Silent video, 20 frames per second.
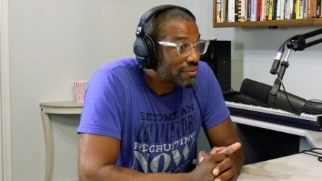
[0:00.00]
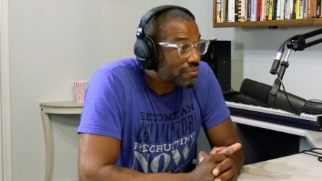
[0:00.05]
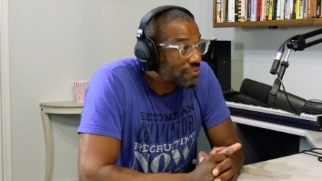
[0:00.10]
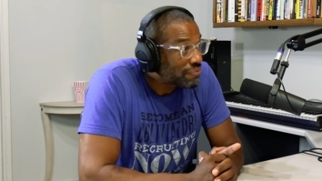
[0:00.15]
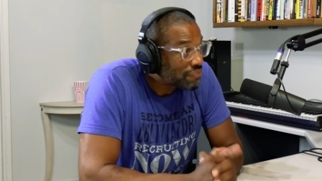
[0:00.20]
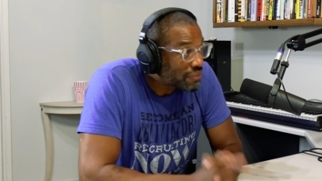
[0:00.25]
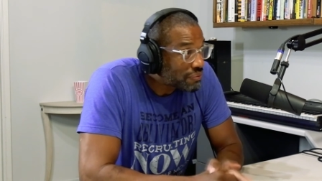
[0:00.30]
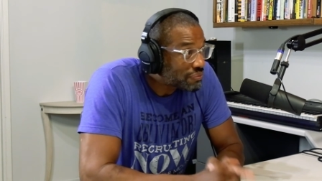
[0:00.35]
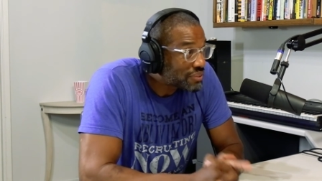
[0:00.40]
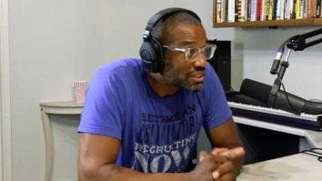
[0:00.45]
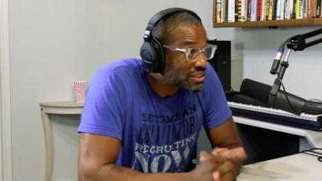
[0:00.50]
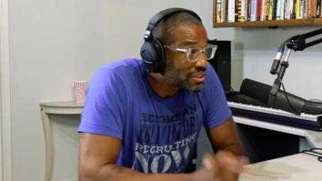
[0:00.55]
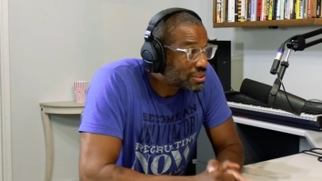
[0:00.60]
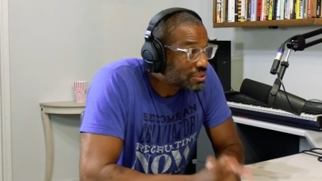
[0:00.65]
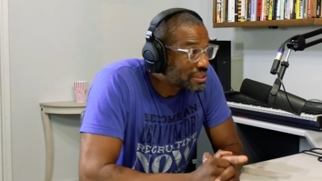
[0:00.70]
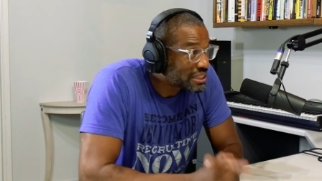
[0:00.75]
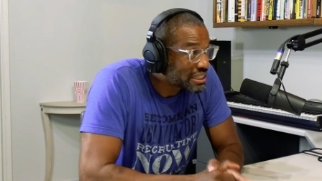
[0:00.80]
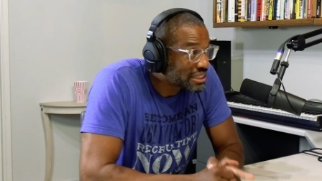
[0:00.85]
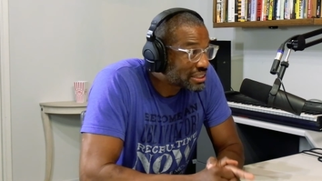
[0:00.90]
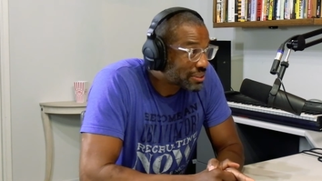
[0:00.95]
52
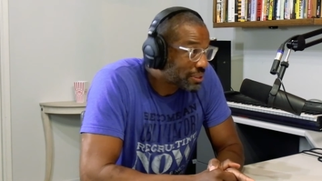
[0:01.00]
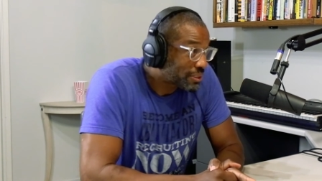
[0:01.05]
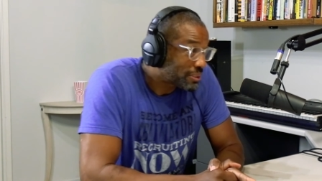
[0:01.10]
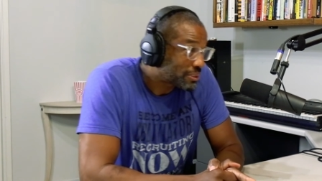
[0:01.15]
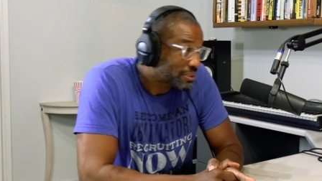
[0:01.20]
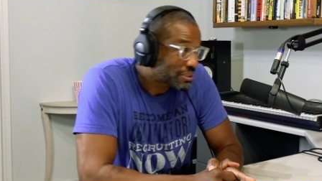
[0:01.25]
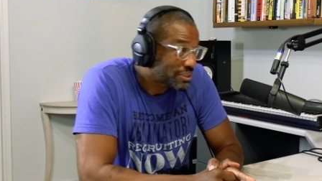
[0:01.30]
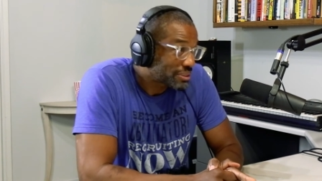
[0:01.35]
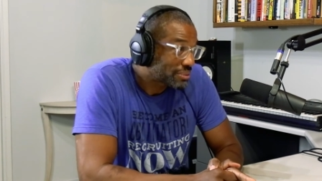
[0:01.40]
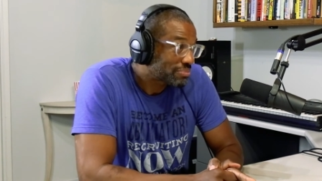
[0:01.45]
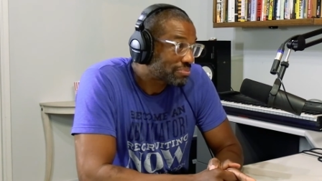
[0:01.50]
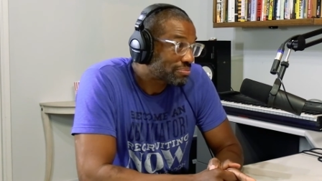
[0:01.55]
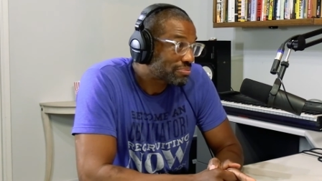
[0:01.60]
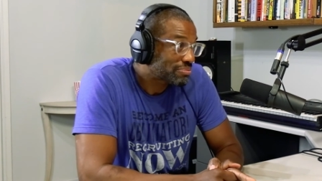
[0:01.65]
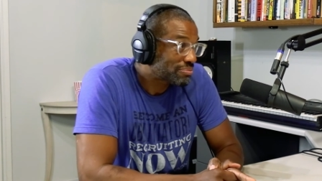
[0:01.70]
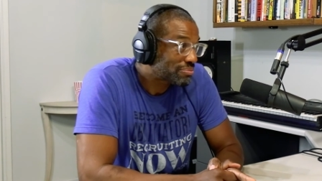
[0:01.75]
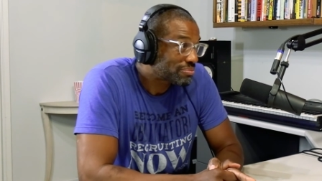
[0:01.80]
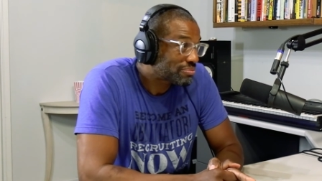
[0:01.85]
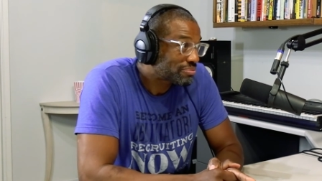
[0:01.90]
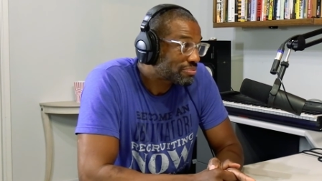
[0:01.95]
years old. No, you're
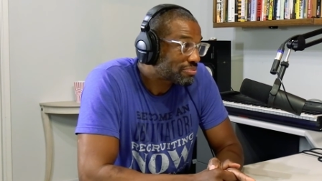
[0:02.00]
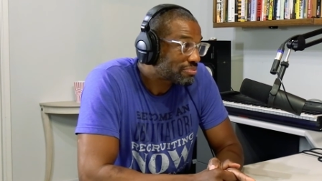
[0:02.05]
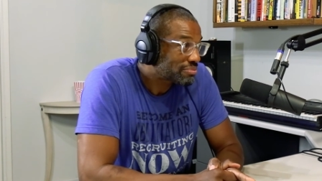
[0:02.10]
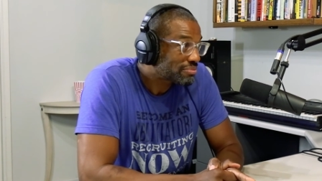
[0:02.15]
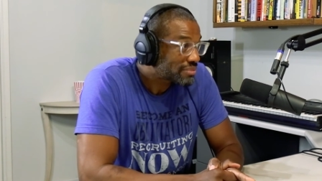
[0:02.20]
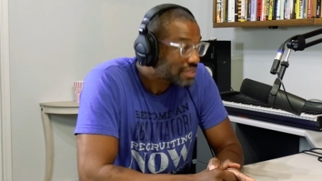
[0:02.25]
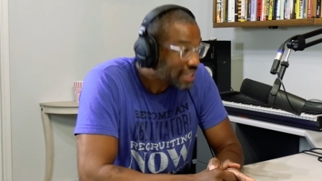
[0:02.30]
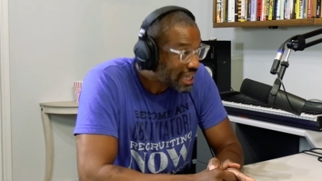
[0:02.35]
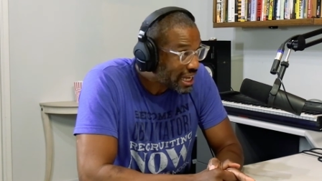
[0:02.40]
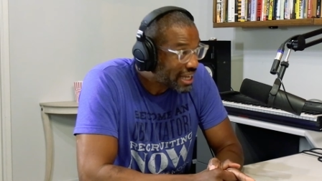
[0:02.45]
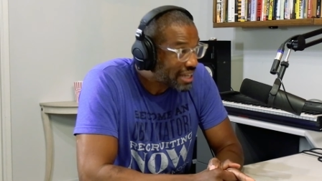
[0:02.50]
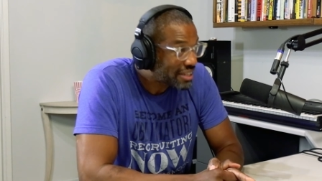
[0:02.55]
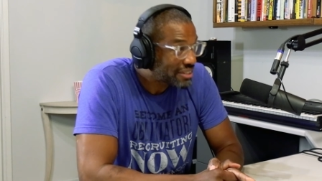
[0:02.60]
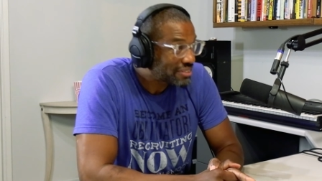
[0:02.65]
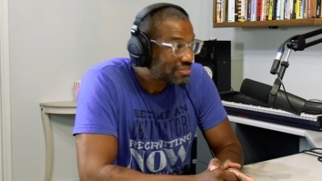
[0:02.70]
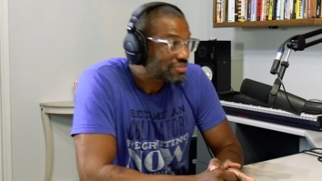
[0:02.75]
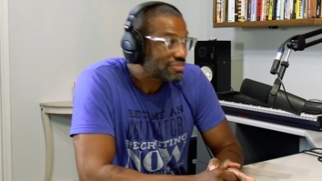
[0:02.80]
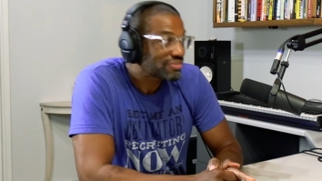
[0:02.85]
not. Yeah.